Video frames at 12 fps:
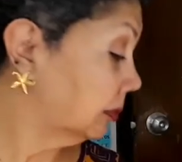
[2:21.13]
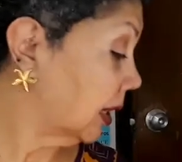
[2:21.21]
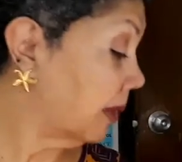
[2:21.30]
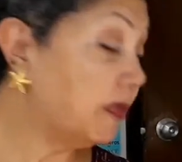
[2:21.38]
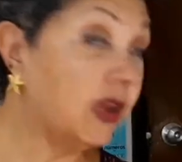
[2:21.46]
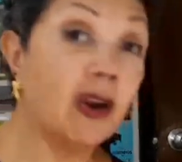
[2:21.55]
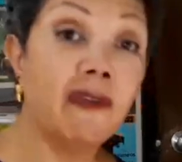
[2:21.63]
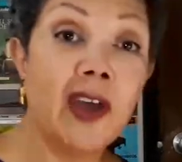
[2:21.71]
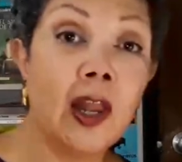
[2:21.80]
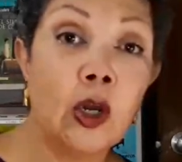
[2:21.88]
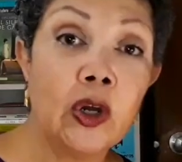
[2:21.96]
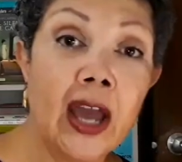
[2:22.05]
up there if I
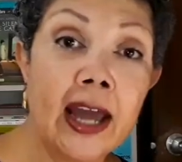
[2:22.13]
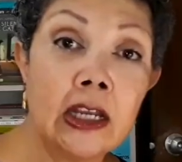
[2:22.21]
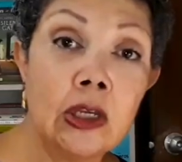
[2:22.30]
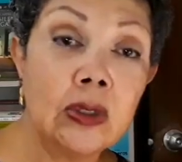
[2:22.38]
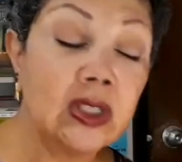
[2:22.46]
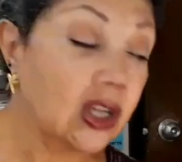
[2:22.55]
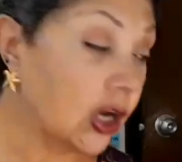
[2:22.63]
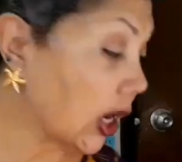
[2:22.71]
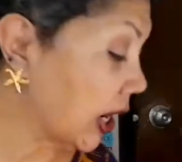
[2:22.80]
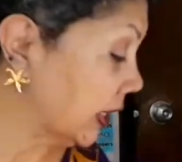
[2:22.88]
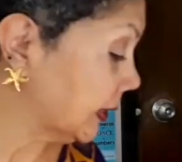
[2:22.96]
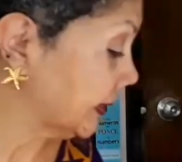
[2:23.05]
learn how to use the
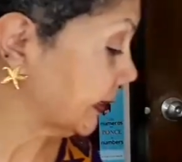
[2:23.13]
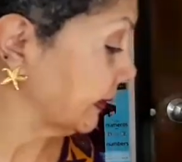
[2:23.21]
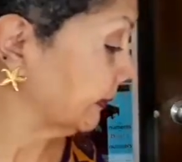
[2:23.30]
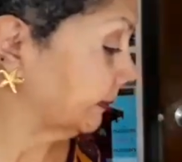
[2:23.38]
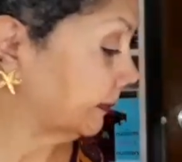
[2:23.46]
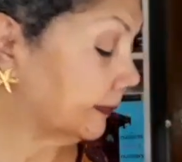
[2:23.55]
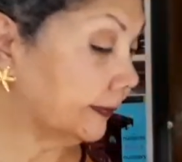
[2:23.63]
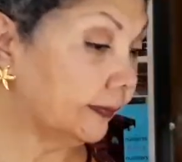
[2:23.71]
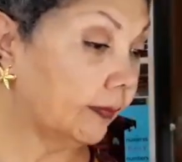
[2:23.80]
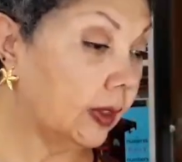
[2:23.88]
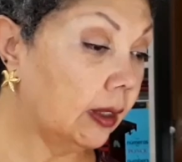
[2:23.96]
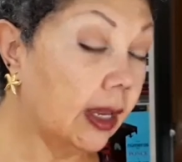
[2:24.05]
cards.
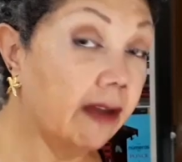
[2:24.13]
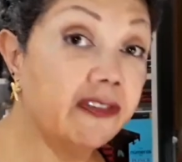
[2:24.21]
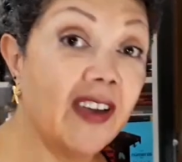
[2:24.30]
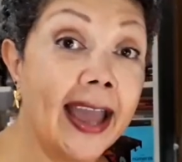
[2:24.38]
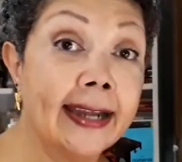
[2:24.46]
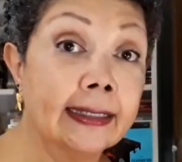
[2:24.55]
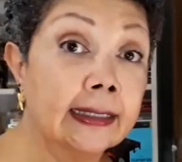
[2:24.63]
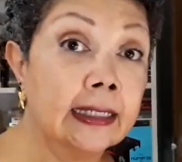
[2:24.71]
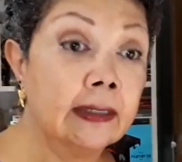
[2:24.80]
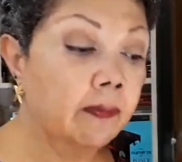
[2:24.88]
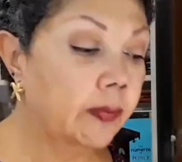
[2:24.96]
Yeah, finally.